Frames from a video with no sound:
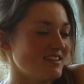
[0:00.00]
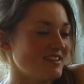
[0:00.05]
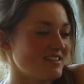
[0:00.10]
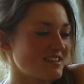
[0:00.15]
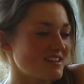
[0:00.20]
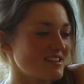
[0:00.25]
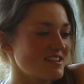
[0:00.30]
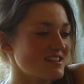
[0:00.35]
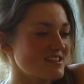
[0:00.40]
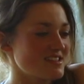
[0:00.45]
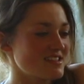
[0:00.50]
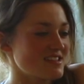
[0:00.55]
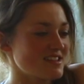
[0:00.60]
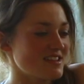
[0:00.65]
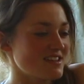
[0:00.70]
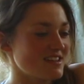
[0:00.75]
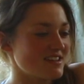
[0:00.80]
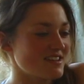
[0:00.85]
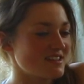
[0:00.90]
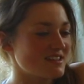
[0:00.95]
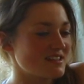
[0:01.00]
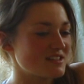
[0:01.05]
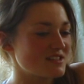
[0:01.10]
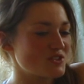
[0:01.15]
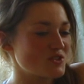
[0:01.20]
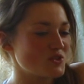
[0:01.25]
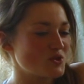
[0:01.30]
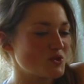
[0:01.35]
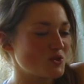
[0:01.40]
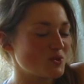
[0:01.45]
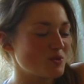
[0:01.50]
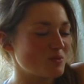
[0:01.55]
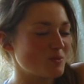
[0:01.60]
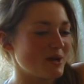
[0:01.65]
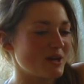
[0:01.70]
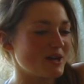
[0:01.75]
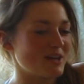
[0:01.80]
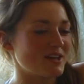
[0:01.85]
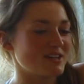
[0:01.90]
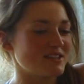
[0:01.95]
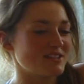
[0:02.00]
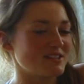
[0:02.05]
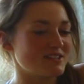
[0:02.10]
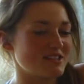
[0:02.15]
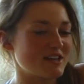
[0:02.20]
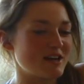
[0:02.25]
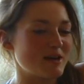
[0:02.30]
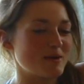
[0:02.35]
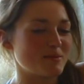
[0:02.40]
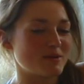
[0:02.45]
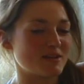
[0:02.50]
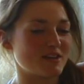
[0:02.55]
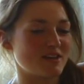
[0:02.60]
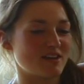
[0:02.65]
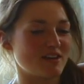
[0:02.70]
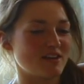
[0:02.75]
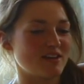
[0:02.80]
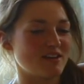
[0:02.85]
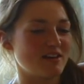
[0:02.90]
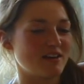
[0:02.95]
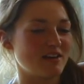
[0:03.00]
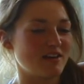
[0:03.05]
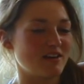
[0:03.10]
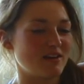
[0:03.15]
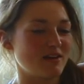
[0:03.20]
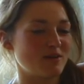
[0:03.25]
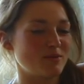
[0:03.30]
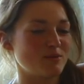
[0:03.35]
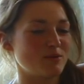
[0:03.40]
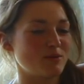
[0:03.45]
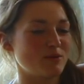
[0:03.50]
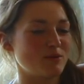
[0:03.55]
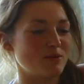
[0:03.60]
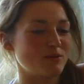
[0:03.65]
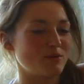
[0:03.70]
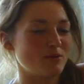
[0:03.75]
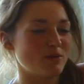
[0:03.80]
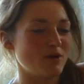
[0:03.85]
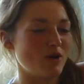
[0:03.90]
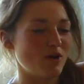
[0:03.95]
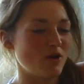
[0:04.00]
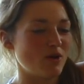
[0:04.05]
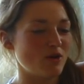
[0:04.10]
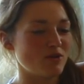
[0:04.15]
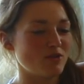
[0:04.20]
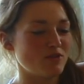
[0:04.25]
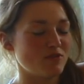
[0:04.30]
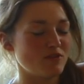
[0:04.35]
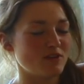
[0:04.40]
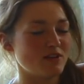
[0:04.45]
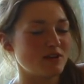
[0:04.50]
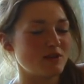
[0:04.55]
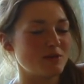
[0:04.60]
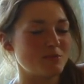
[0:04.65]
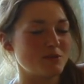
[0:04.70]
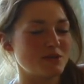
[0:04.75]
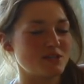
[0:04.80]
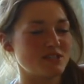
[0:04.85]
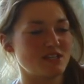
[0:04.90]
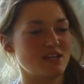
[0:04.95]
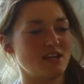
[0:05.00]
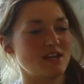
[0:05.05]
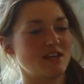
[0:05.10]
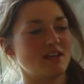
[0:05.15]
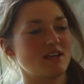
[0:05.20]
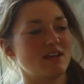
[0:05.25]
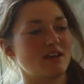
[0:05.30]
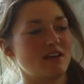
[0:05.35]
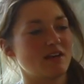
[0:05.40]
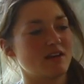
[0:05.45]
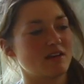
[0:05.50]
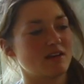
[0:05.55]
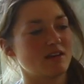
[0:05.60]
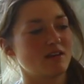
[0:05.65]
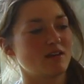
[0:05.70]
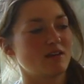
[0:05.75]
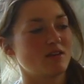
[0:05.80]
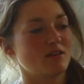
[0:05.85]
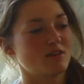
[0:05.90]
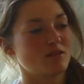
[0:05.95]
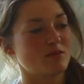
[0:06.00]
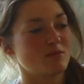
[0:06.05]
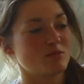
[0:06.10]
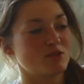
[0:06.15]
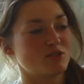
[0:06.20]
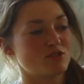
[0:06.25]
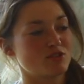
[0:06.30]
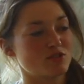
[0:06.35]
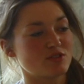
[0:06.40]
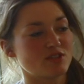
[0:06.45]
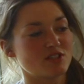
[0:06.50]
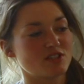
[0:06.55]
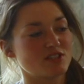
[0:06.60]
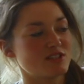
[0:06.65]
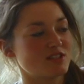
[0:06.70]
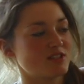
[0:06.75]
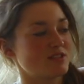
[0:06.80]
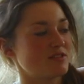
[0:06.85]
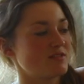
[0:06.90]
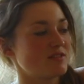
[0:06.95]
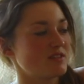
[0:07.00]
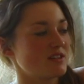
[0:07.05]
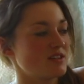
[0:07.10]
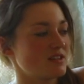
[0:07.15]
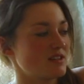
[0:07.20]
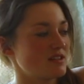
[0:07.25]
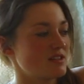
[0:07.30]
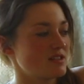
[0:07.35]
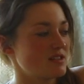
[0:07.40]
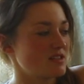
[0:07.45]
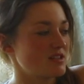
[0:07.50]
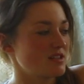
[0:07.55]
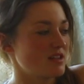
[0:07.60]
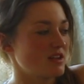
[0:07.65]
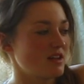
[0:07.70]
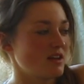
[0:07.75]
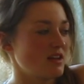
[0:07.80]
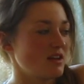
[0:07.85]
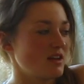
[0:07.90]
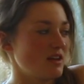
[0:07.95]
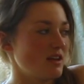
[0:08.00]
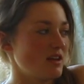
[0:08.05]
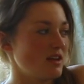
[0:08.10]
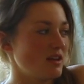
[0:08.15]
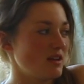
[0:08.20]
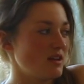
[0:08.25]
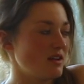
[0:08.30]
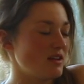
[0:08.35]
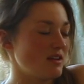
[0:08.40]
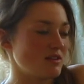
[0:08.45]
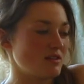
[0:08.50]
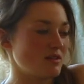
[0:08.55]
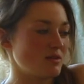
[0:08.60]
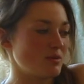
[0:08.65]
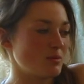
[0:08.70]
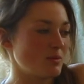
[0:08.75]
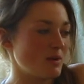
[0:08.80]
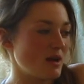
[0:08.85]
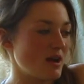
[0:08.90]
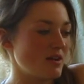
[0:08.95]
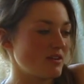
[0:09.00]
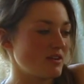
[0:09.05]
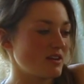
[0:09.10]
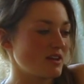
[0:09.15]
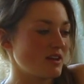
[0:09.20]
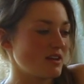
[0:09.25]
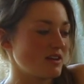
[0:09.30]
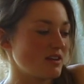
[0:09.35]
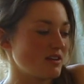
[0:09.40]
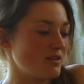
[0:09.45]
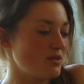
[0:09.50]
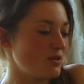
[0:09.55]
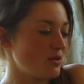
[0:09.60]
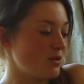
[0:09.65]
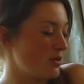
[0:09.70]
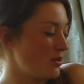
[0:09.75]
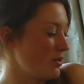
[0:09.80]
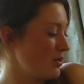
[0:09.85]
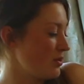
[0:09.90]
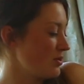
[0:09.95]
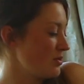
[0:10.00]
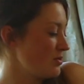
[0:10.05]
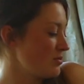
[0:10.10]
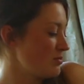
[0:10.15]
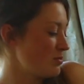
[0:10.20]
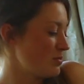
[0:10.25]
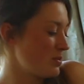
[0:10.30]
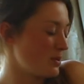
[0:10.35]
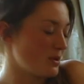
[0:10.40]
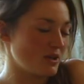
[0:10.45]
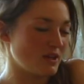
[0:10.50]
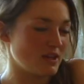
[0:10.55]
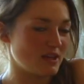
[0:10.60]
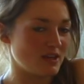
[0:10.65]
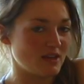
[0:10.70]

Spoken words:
This is all my derby kit. I will hopefully be taking the majority of this, either wearing it or putting